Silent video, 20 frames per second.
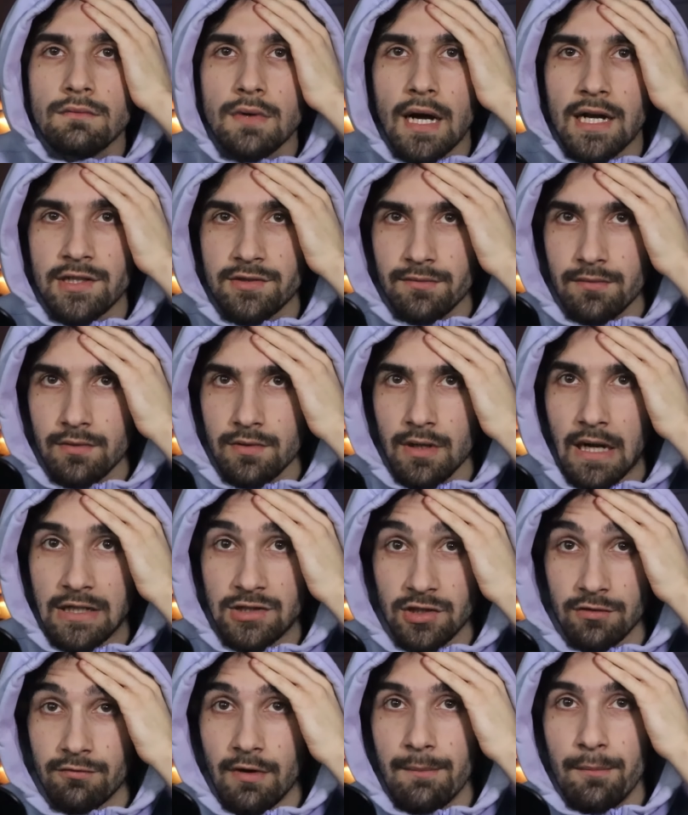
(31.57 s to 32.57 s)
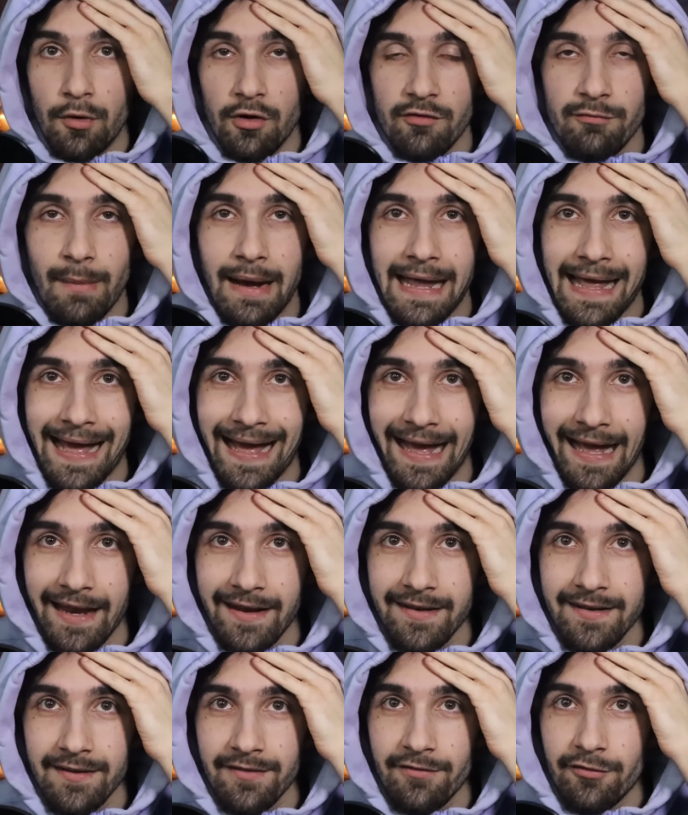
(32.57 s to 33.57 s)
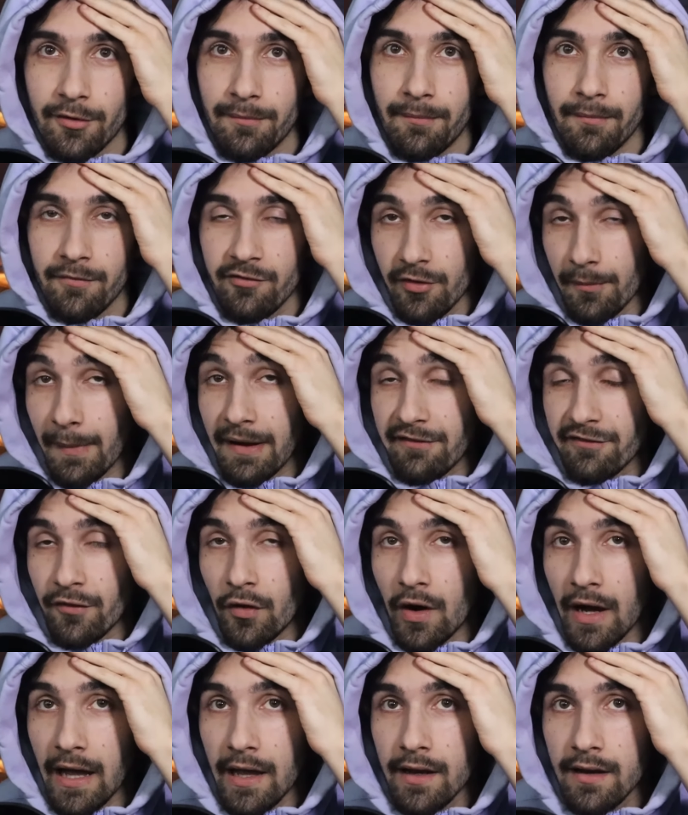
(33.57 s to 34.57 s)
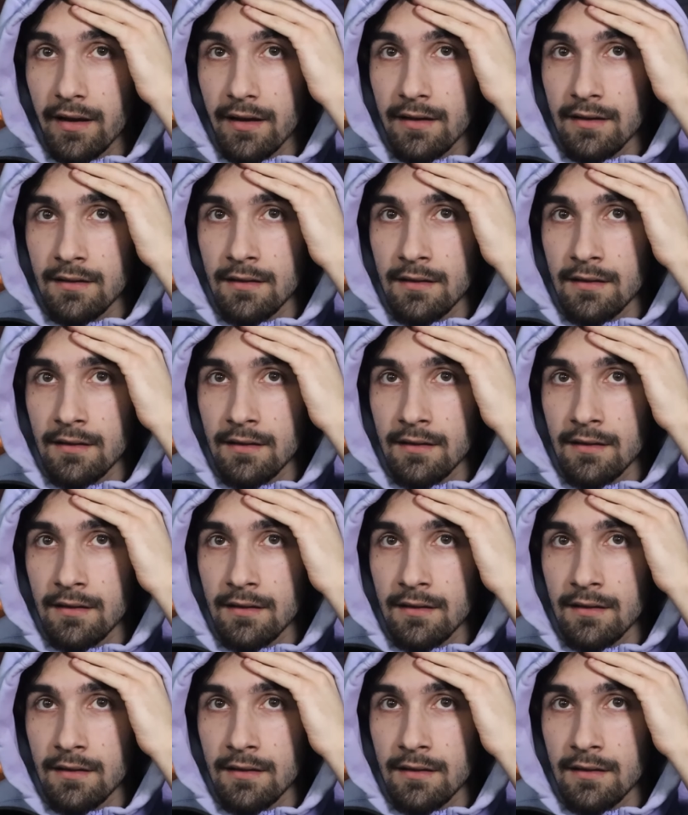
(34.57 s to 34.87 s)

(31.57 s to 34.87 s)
I I should remove my hand from from my forehead.